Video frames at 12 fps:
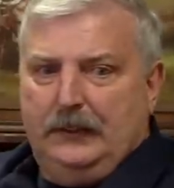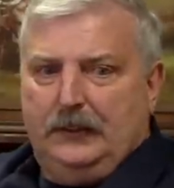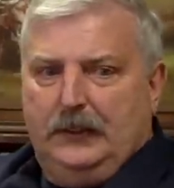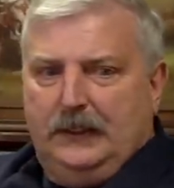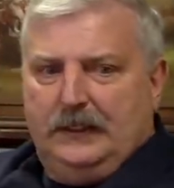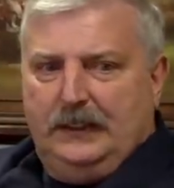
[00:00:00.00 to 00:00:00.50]
And so
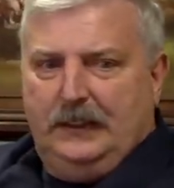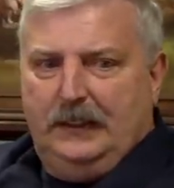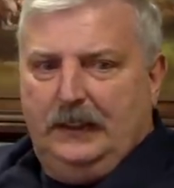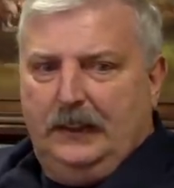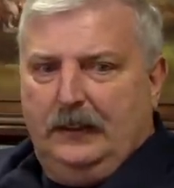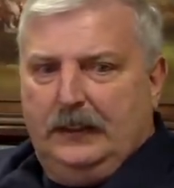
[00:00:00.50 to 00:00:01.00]
you can see
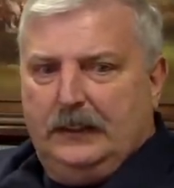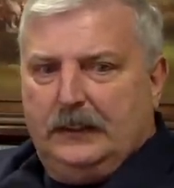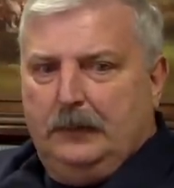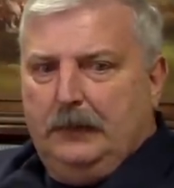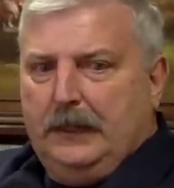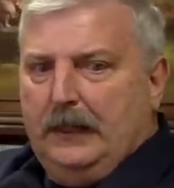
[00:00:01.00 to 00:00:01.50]
in there, he's
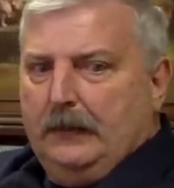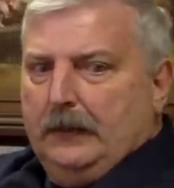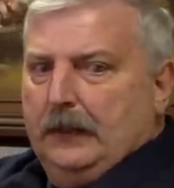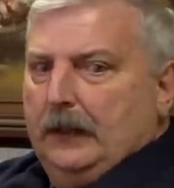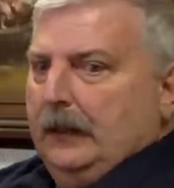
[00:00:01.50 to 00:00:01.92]
coming out